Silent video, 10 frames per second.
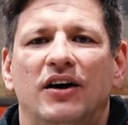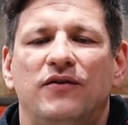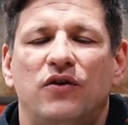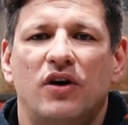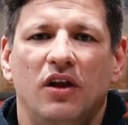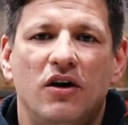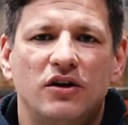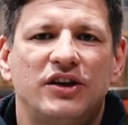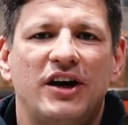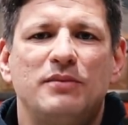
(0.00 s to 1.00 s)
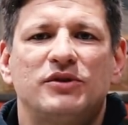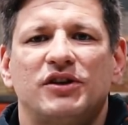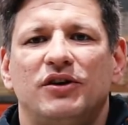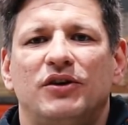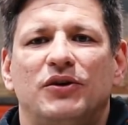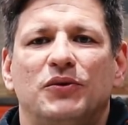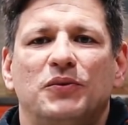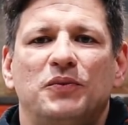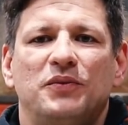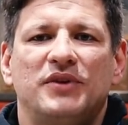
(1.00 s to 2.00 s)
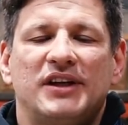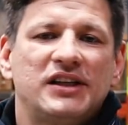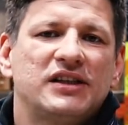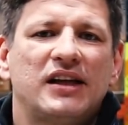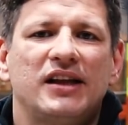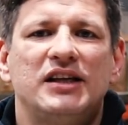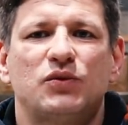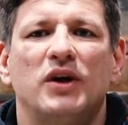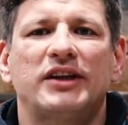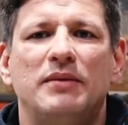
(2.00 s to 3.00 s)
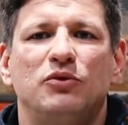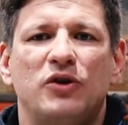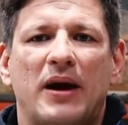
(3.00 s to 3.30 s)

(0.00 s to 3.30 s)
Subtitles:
for long term, so this is at least what I'm doing.